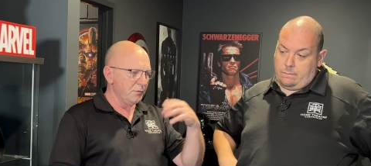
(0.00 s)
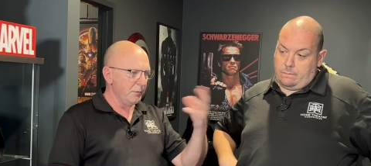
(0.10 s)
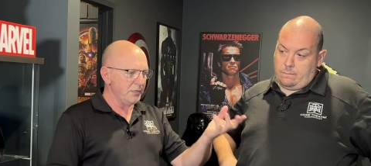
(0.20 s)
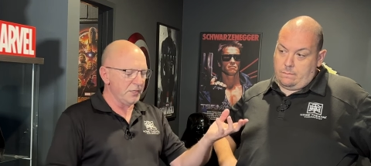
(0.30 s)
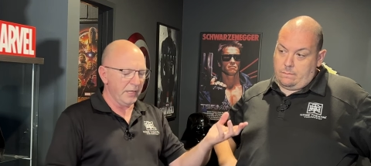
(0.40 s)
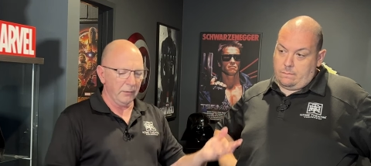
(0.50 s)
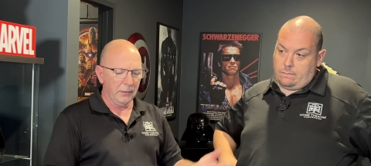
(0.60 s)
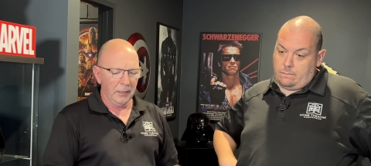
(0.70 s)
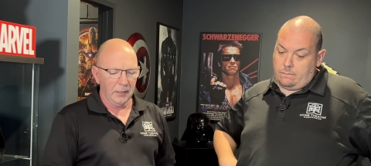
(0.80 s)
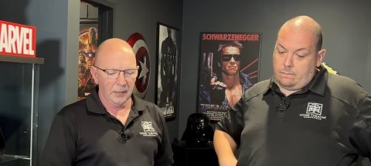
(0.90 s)
Speaker 1: twenty
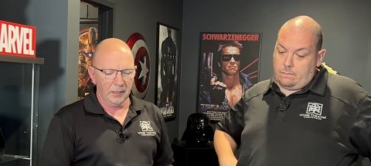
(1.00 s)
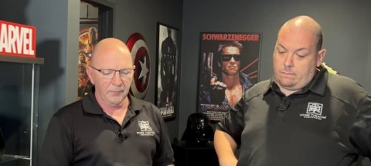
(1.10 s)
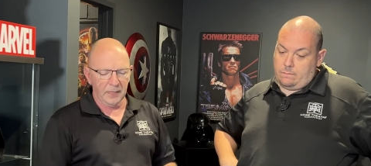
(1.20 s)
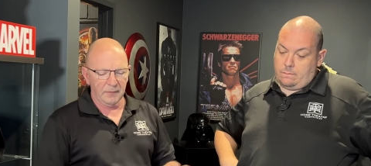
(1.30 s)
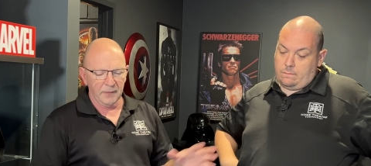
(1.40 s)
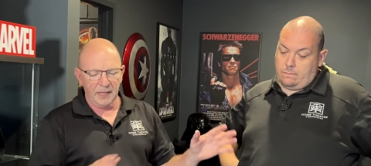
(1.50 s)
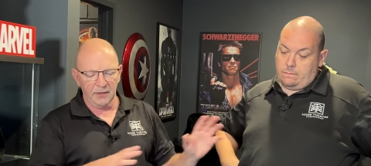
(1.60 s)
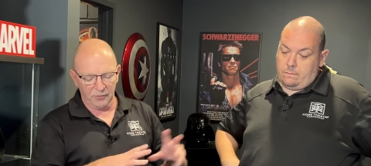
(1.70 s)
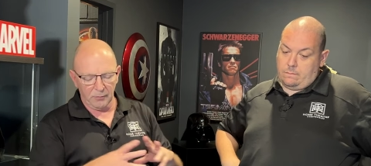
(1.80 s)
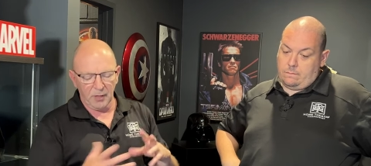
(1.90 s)
channel, um, and that
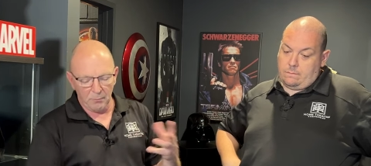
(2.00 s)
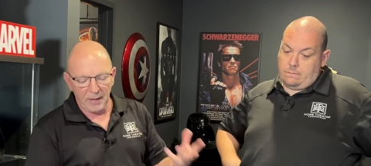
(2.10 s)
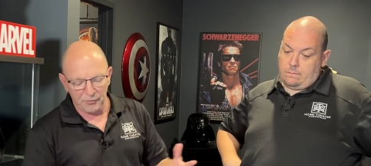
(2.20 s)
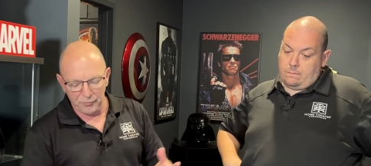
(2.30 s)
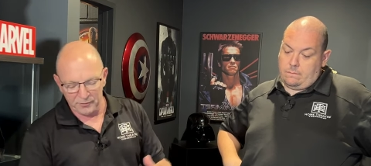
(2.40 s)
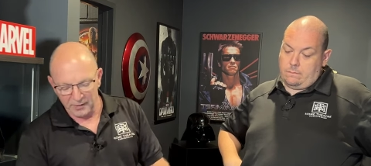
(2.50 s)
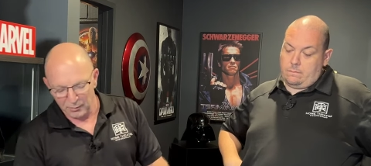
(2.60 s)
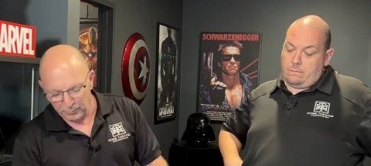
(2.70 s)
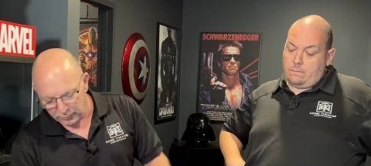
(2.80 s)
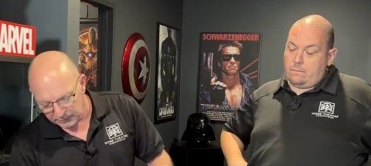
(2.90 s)
has a, a matrix
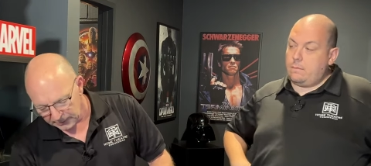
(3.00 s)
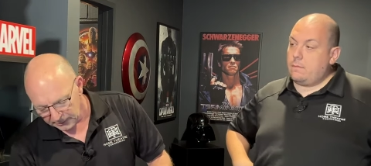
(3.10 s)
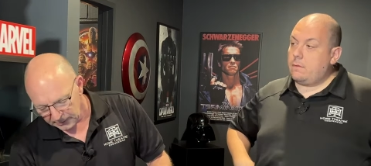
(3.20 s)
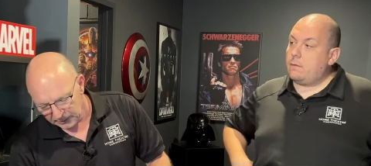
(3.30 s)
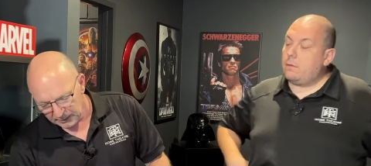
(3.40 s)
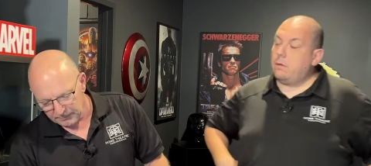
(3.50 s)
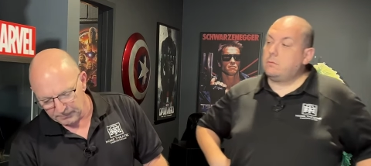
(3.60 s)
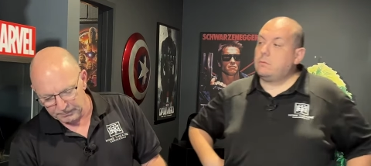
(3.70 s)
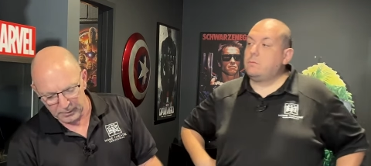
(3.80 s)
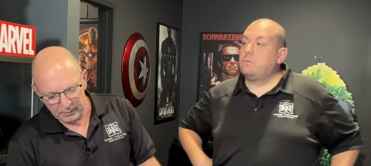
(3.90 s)
output.
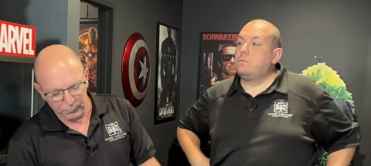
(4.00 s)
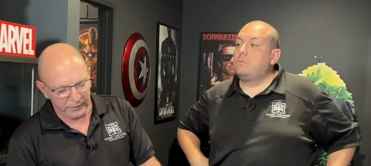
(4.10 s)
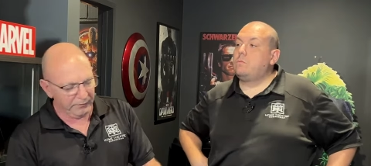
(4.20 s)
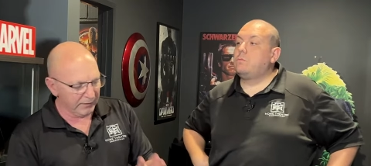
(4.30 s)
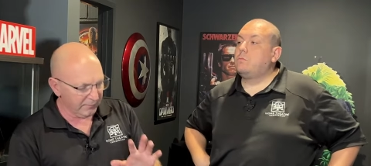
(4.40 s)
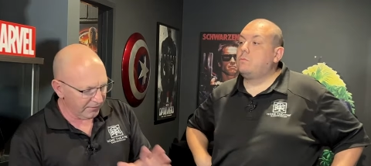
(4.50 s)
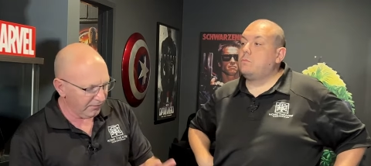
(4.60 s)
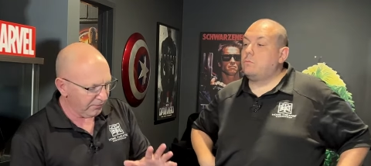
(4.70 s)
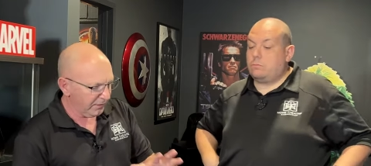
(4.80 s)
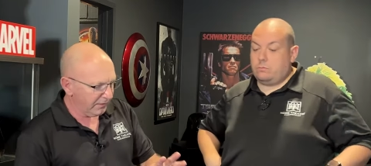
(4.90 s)
Um, but we think
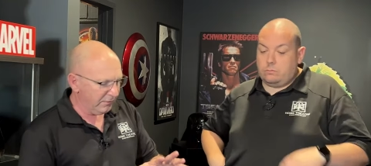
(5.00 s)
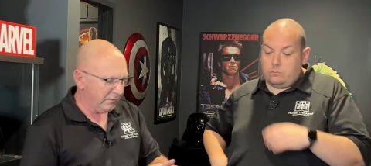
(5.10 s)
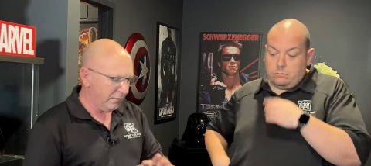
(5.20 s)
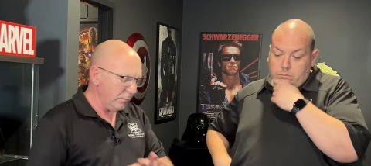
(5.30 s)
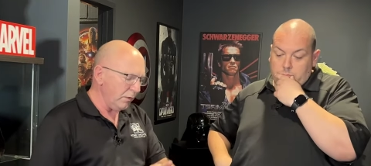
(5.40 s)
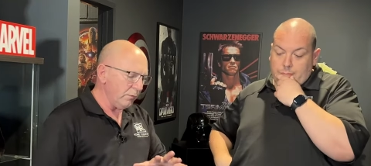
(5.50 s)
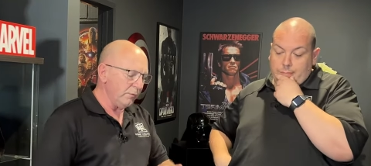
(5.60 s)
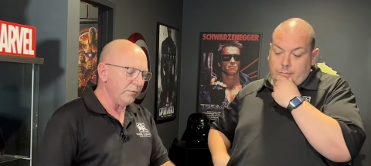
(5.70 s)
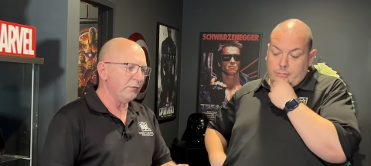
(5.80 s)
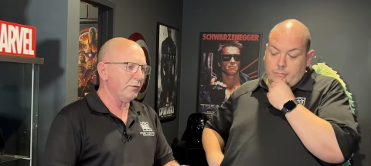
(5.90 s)
this is, the
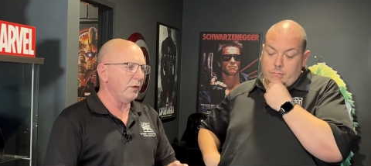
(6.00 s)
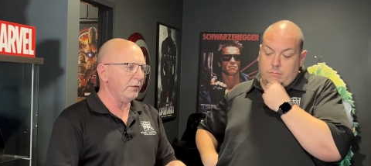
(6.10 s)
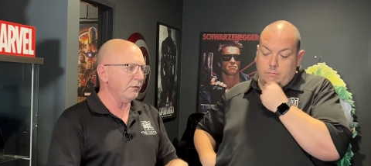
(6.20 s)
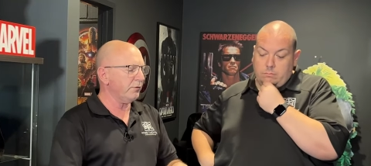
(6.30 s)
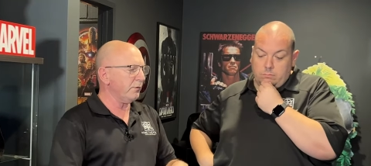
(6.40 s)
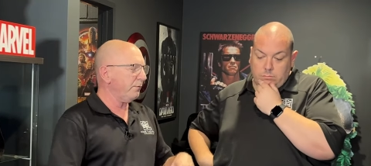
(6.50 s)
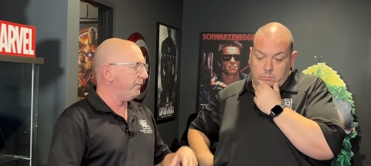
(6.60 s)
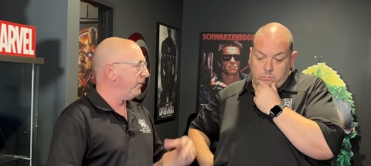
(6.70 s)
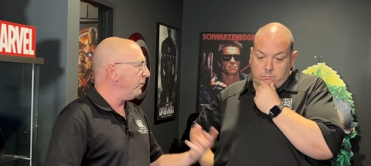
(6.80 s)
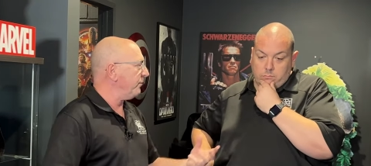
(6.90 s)
Muse is the one that sort of
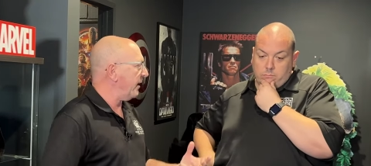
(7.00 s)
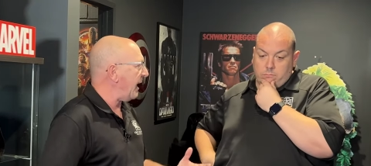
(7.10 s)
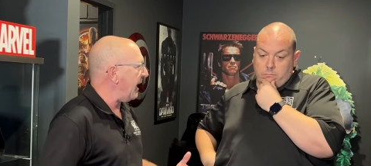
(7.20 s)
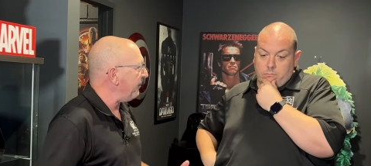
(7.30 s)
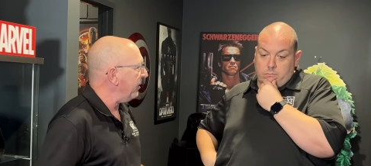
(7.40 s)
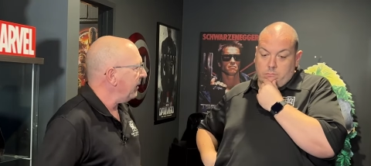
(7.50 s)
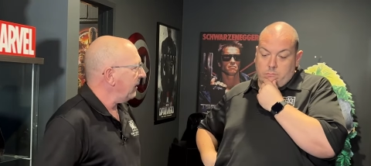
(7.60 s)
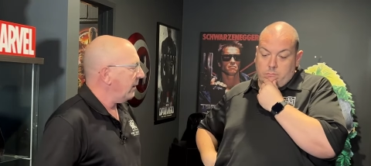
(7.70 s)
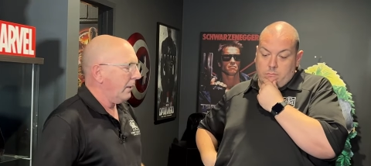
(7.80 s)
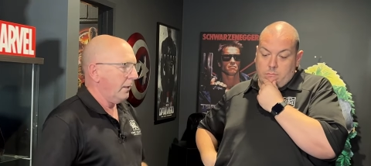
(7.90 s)
fills the gap
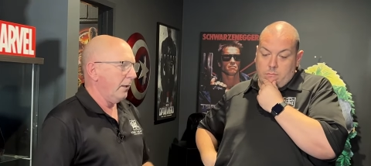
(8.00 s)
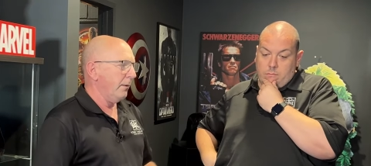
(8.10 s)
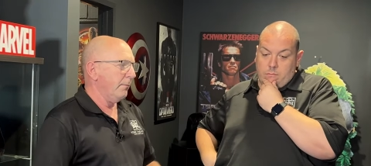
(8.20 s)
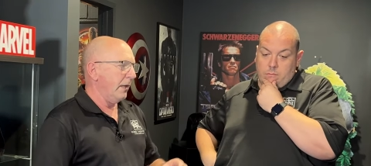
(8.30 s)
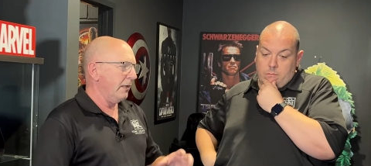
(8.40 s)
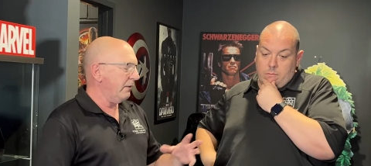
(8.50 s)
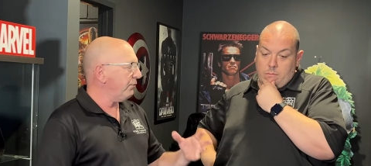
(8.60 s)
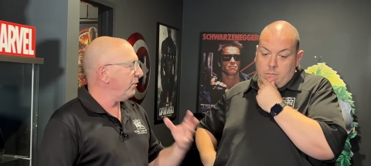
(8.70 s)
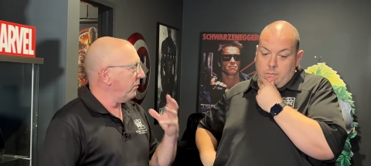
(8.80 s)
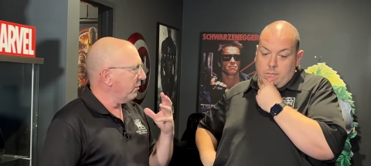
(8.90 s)
um, and
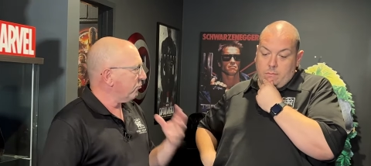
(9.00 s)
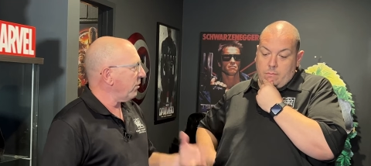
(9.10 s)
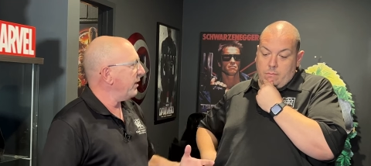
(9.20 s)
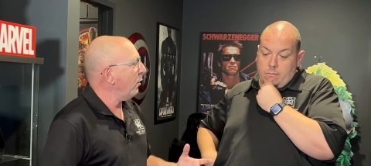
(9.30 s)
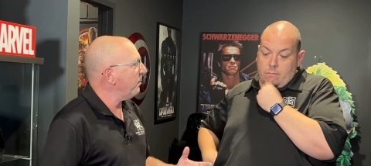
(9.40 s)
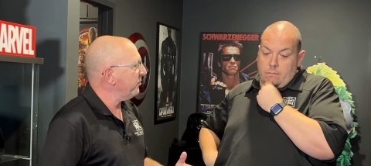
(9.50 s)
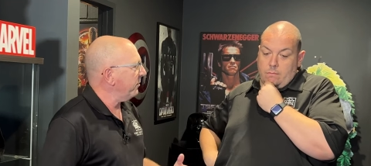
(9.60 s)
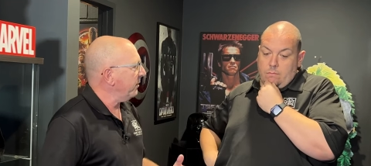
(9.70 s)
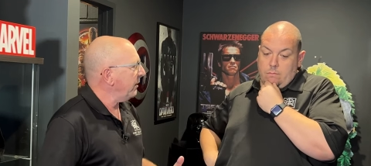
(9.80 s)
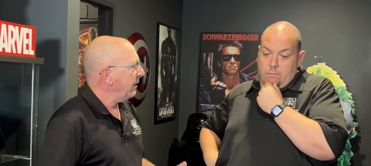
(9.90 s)
gives you a great
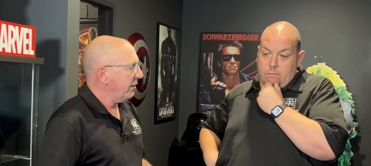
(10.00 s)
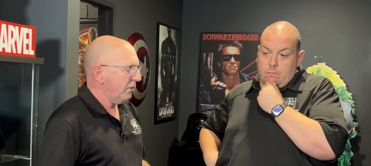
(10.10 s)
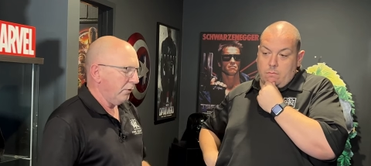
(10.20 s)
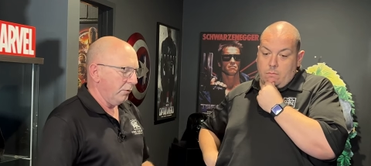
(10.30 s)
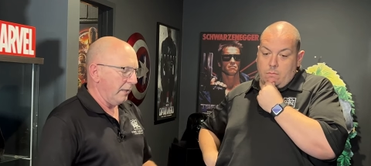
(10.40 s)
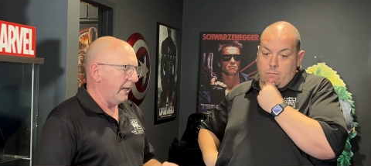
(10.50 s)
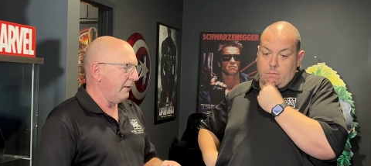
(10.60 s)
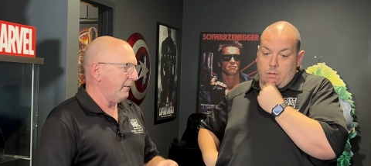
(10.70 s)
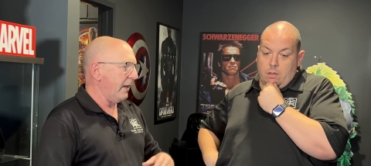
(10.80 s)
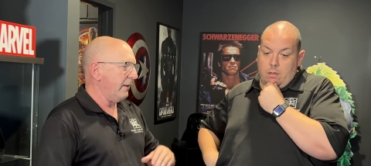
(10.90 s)
option, you know,
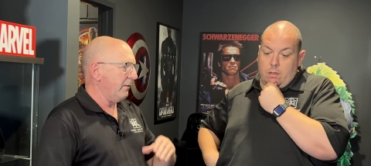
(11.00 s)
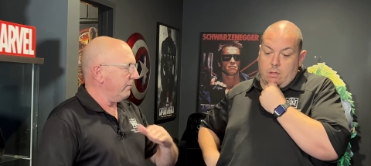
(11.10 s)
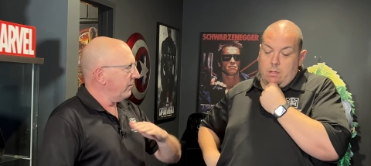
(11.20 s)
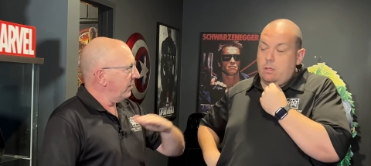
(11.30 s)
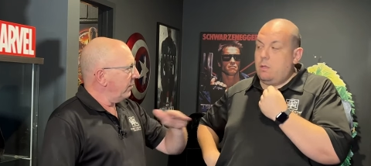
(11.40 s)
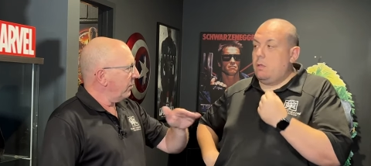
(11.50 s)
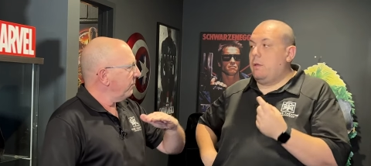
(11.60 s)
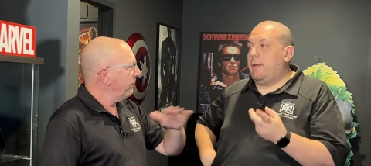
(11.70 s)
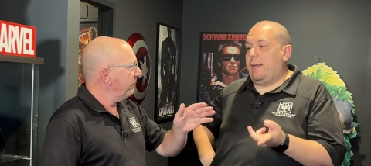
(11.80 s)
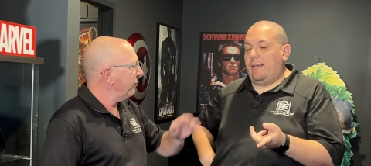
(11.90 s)
at that, you
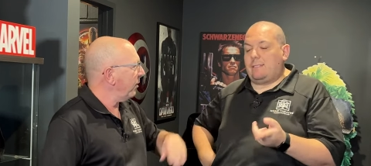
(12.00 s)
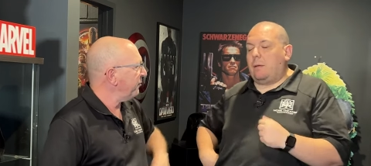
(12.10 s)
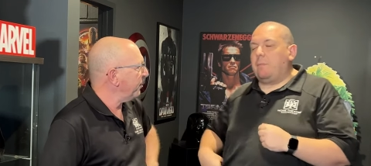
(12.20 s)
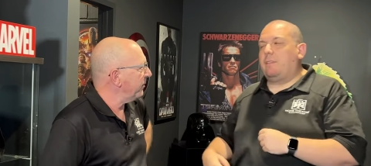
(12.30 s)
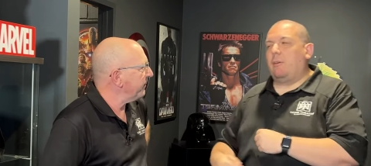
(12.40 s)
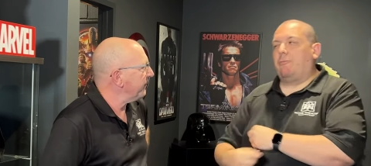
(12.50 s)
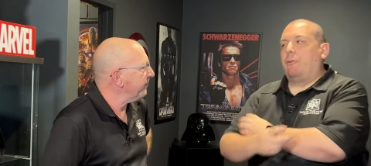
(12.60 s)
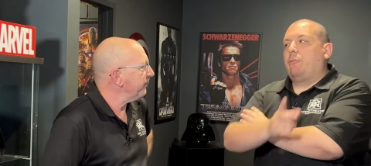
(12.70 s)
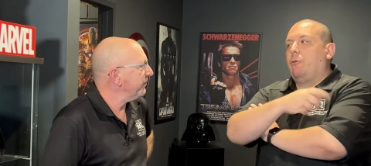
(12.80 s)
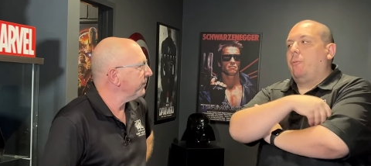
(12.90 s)
know. It's something point.
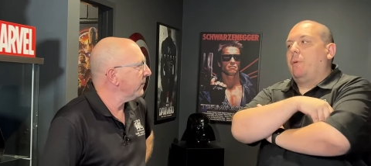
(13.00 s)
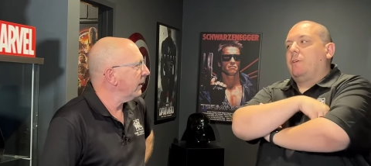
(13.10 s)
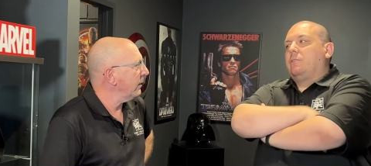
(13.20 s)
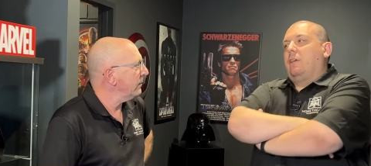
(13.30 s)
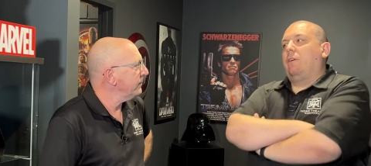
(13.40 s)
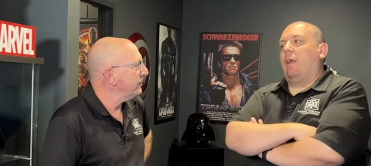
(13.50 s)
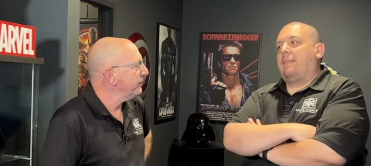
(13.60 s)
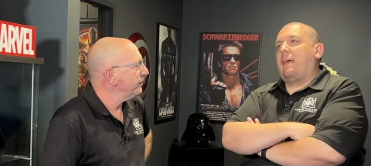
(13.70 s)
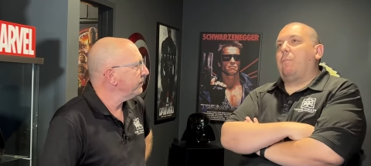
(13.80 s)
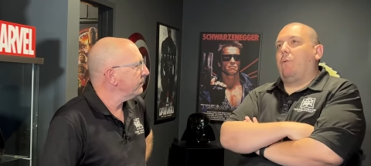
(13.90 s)
different too,
Speaker 2: because
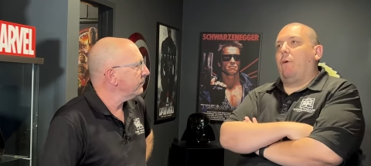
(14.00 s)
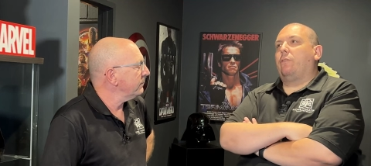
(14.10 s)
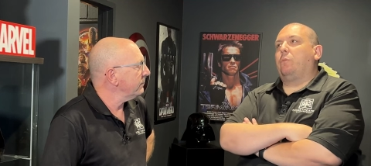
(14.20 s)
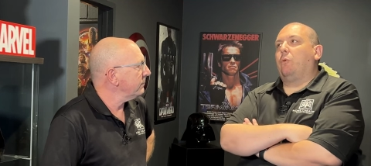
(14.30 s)
at that price